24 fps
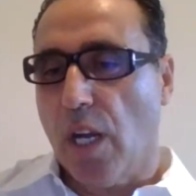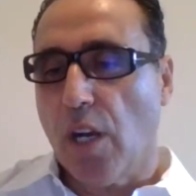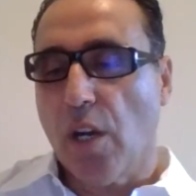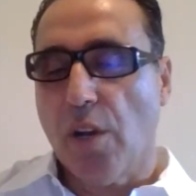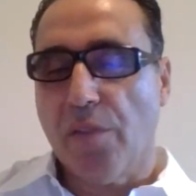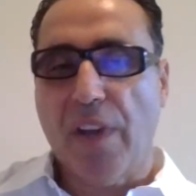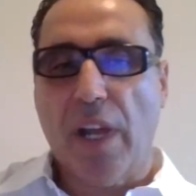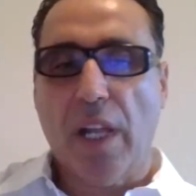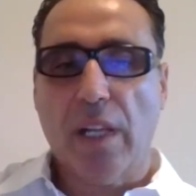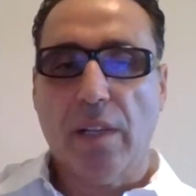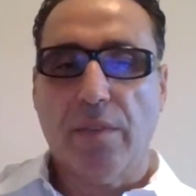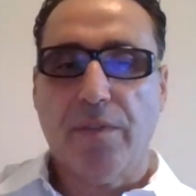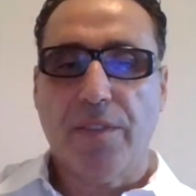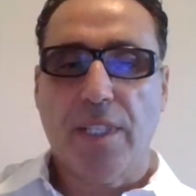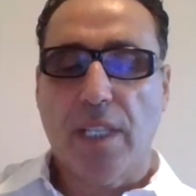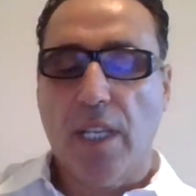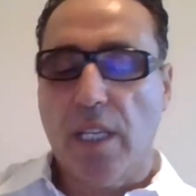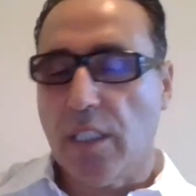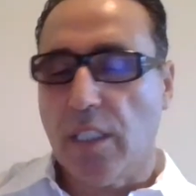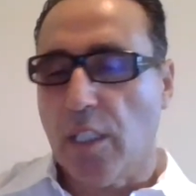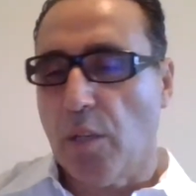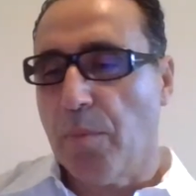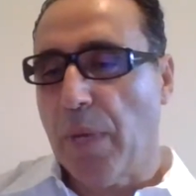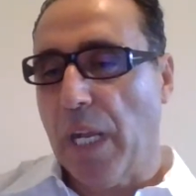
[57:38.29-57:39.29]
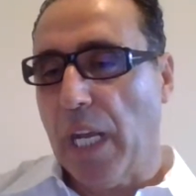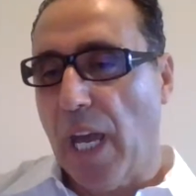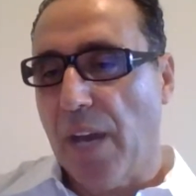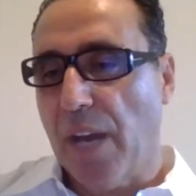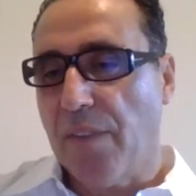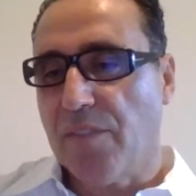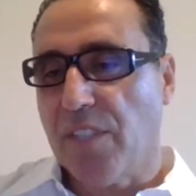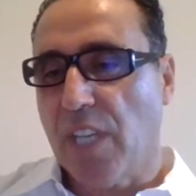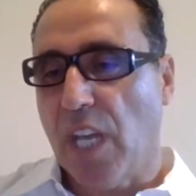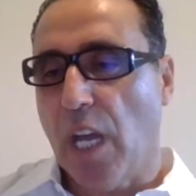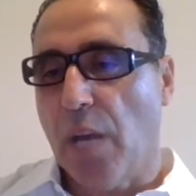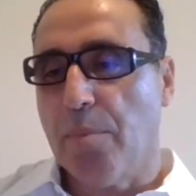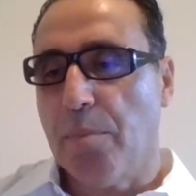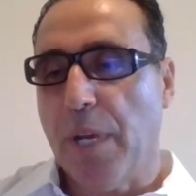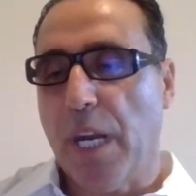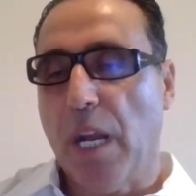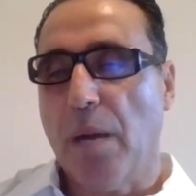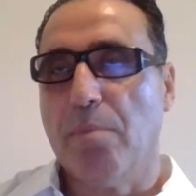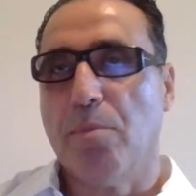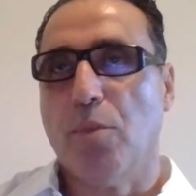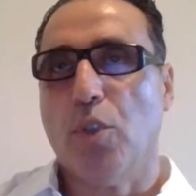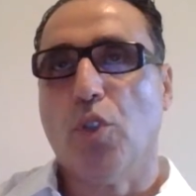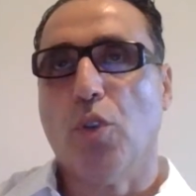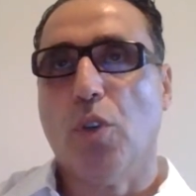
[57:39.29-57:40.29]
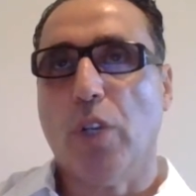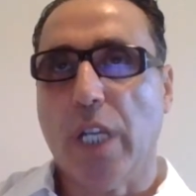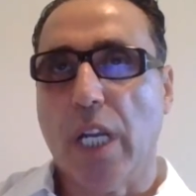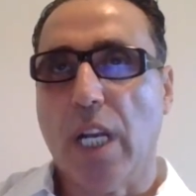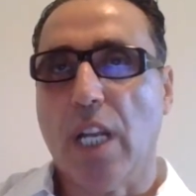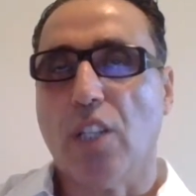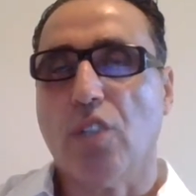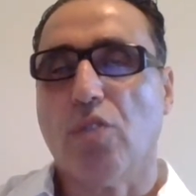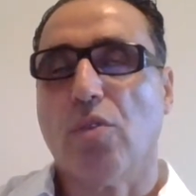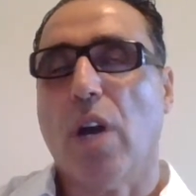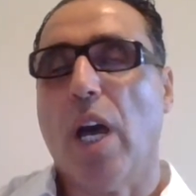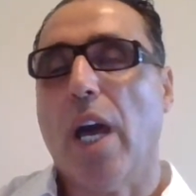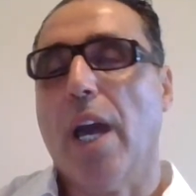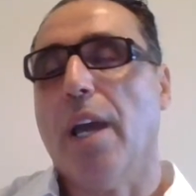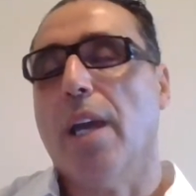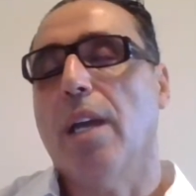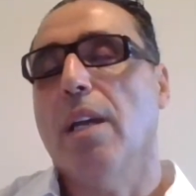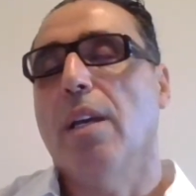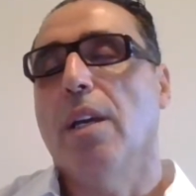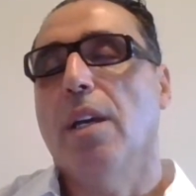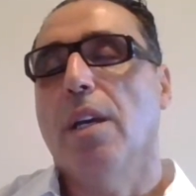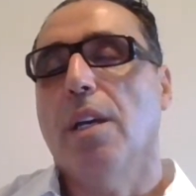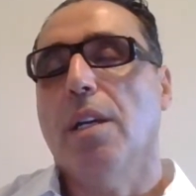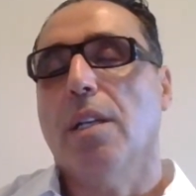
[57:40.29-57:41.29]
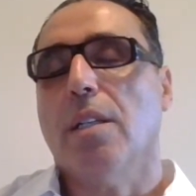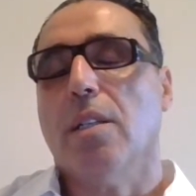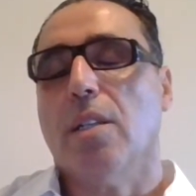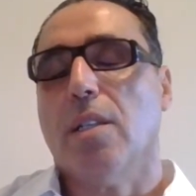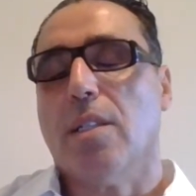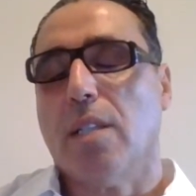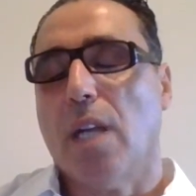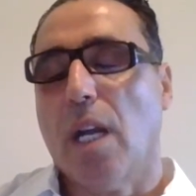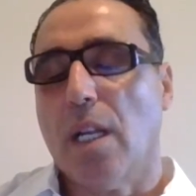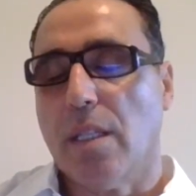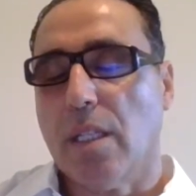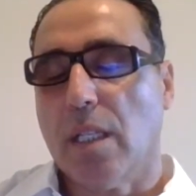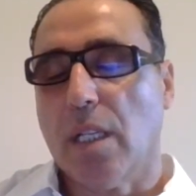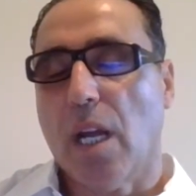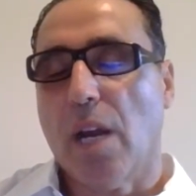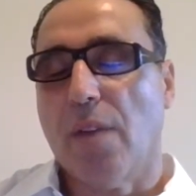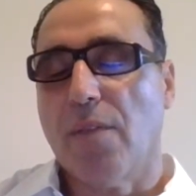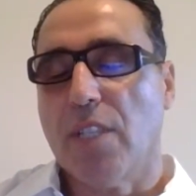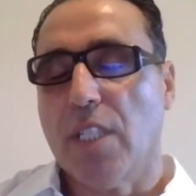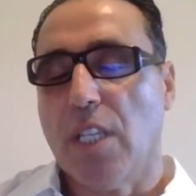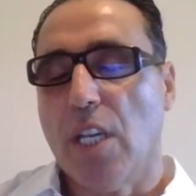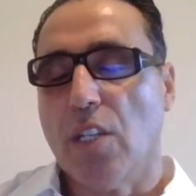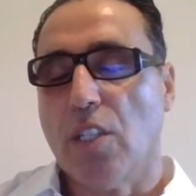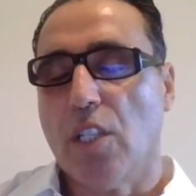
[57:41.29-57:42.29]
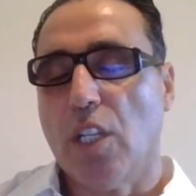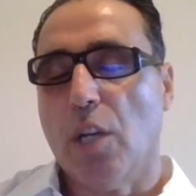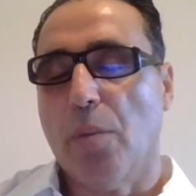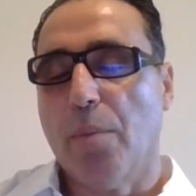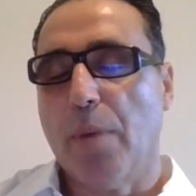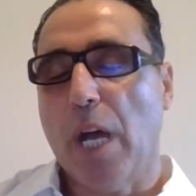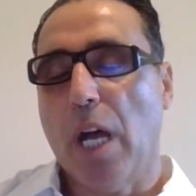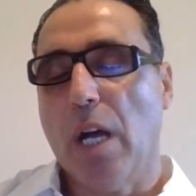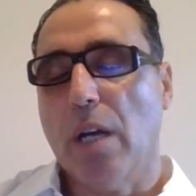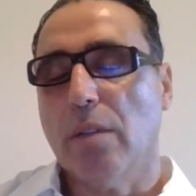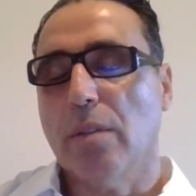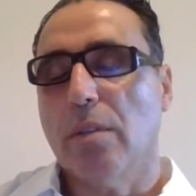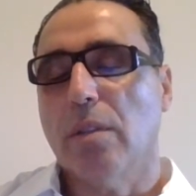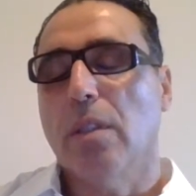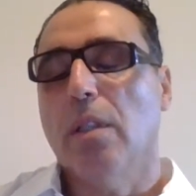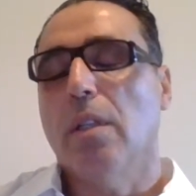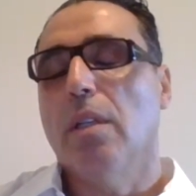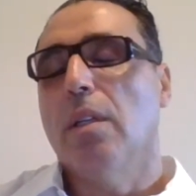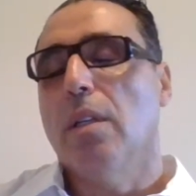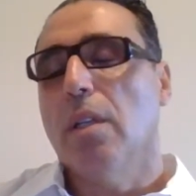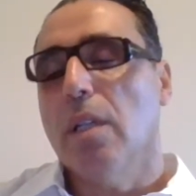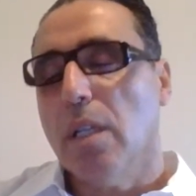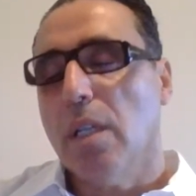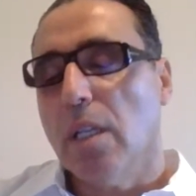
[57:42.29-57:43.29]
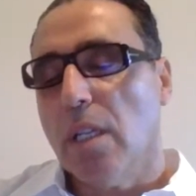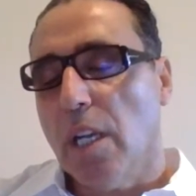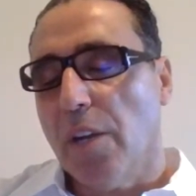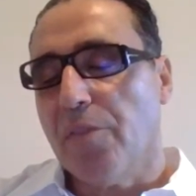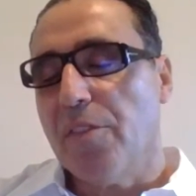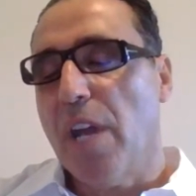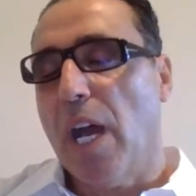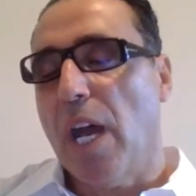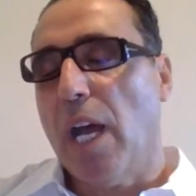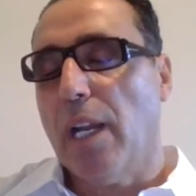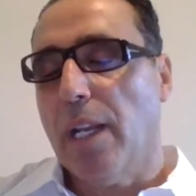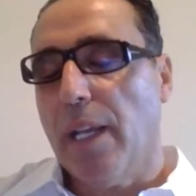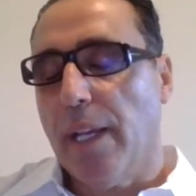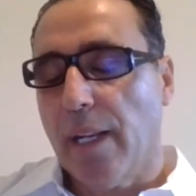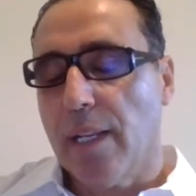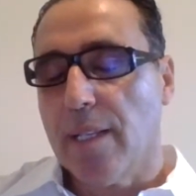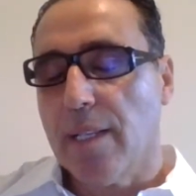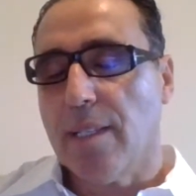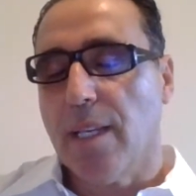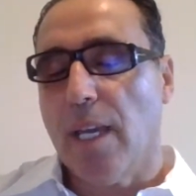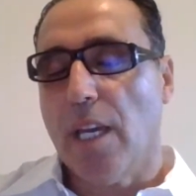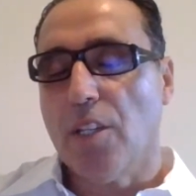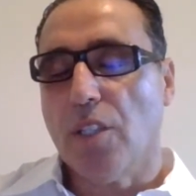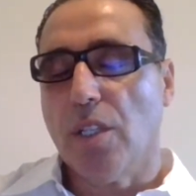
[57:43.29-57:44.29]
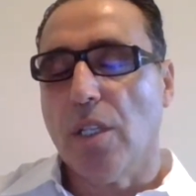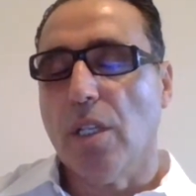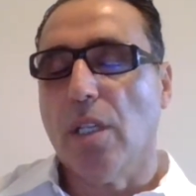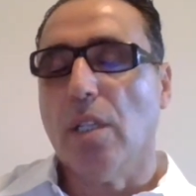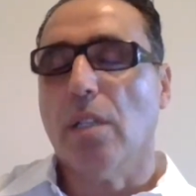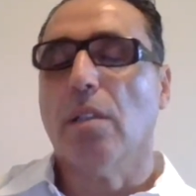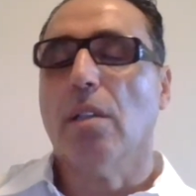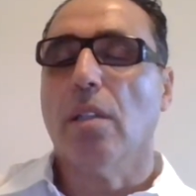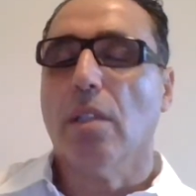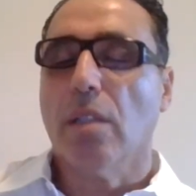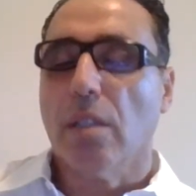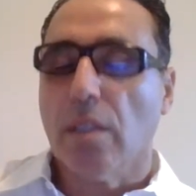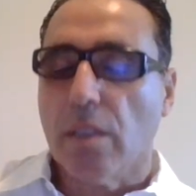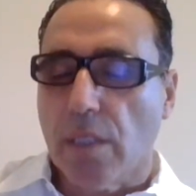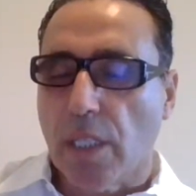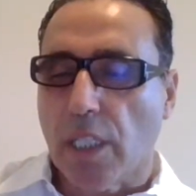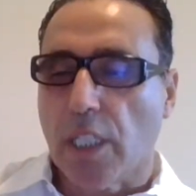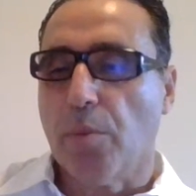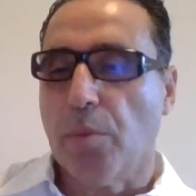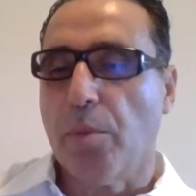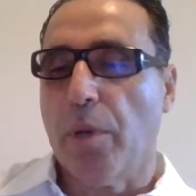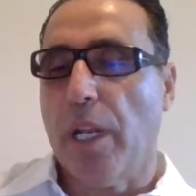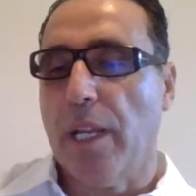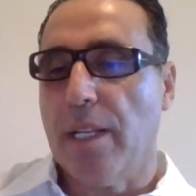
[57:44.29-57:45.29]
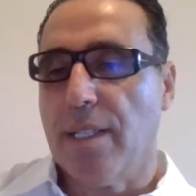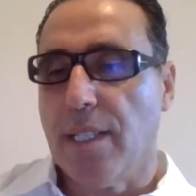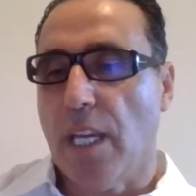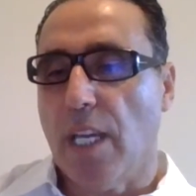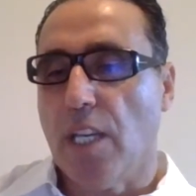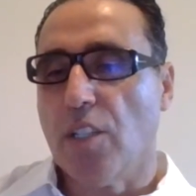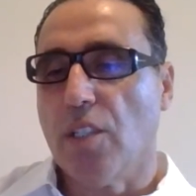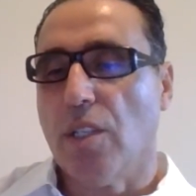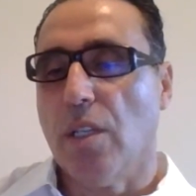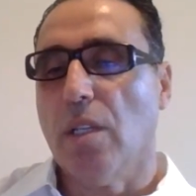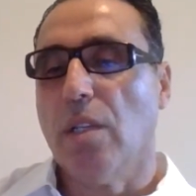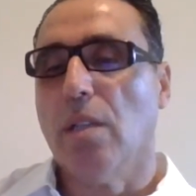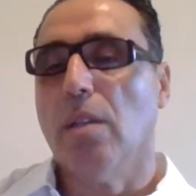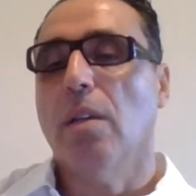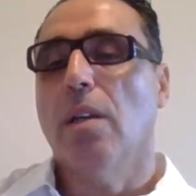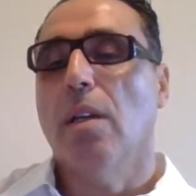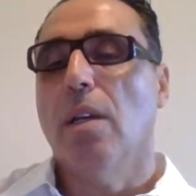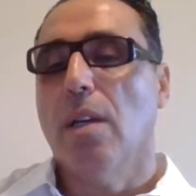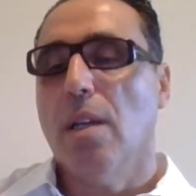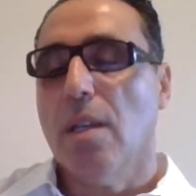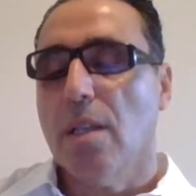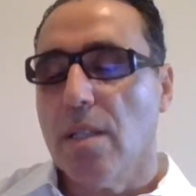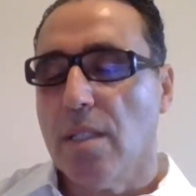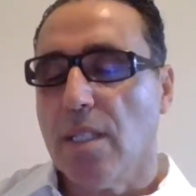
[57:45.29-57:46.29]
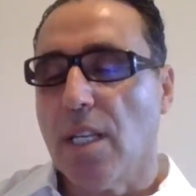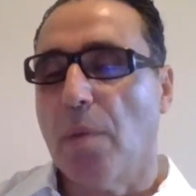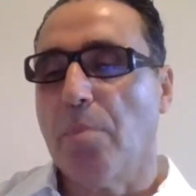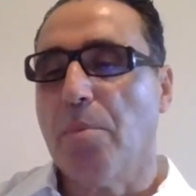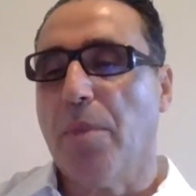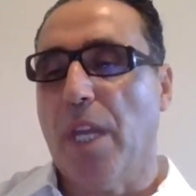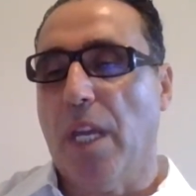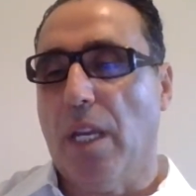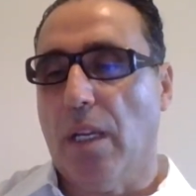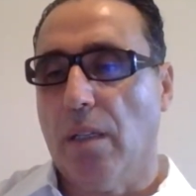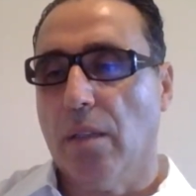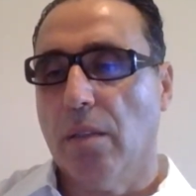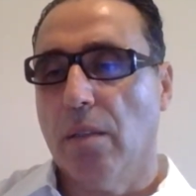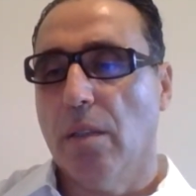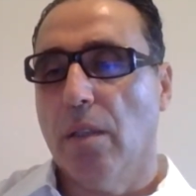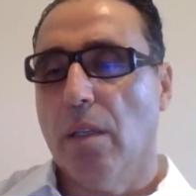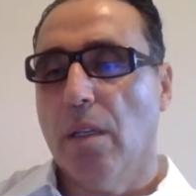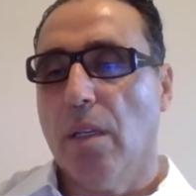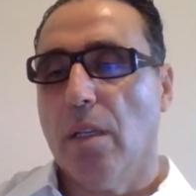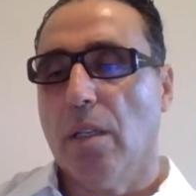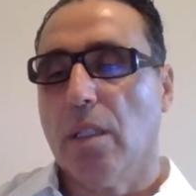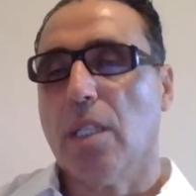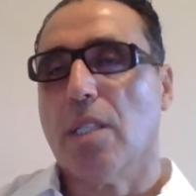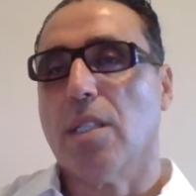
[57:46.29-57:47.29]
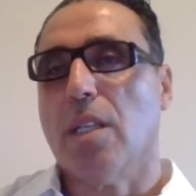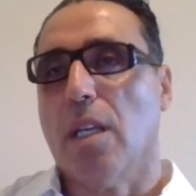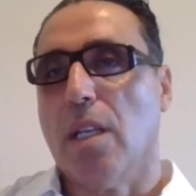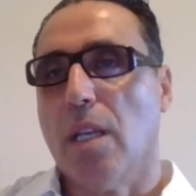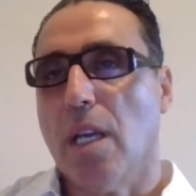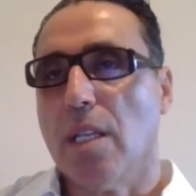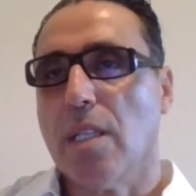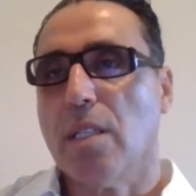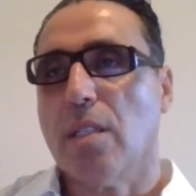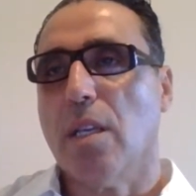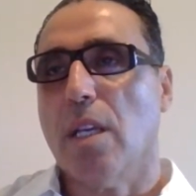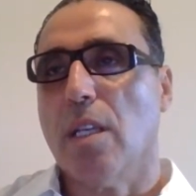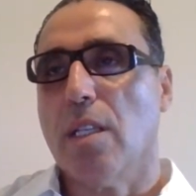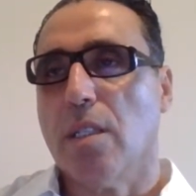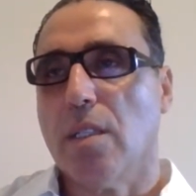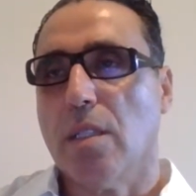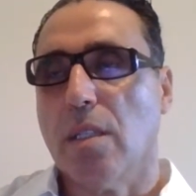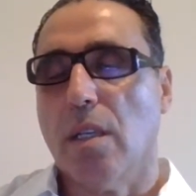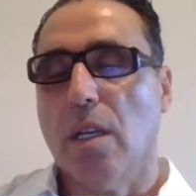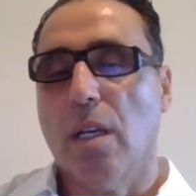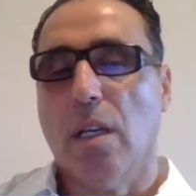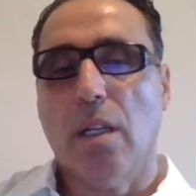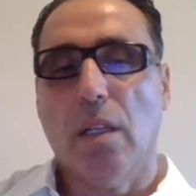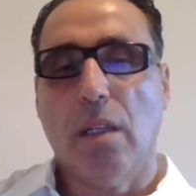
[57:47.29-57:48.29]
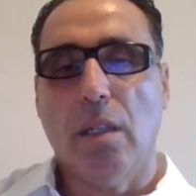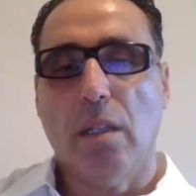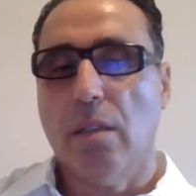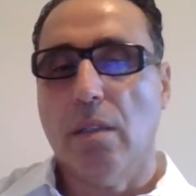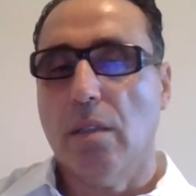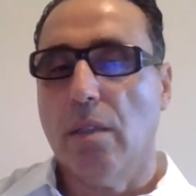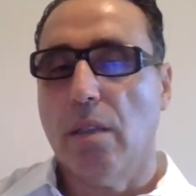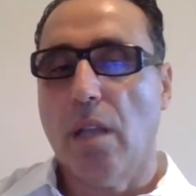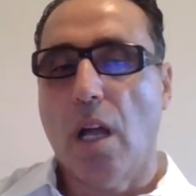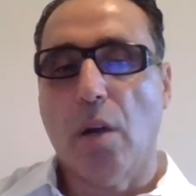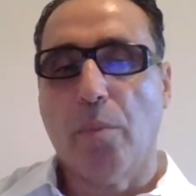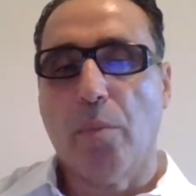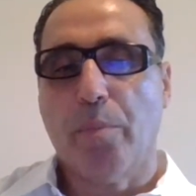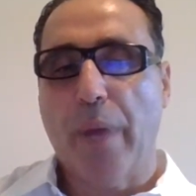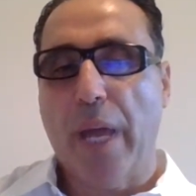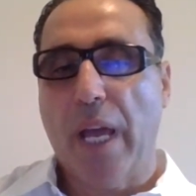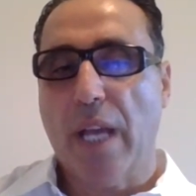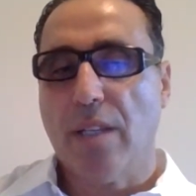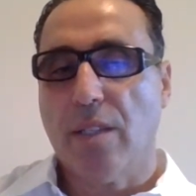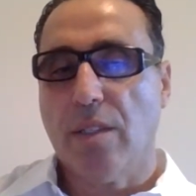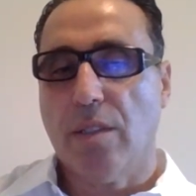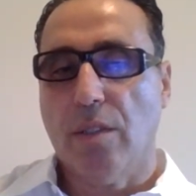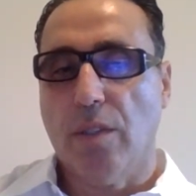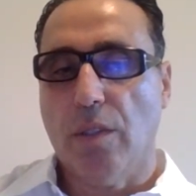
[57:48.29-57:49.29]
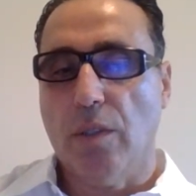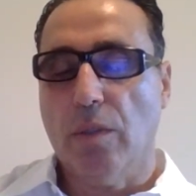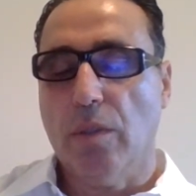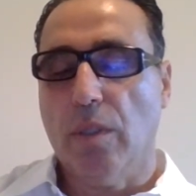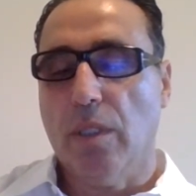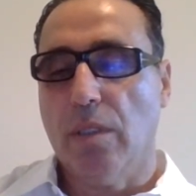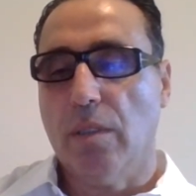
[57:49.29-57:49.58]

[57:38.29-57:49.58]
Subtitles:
I don't know if I'll see it in my lifetime, but I'm sure going to try to start the conversation about, if not legalization, decriminalization, something, because it's long past due.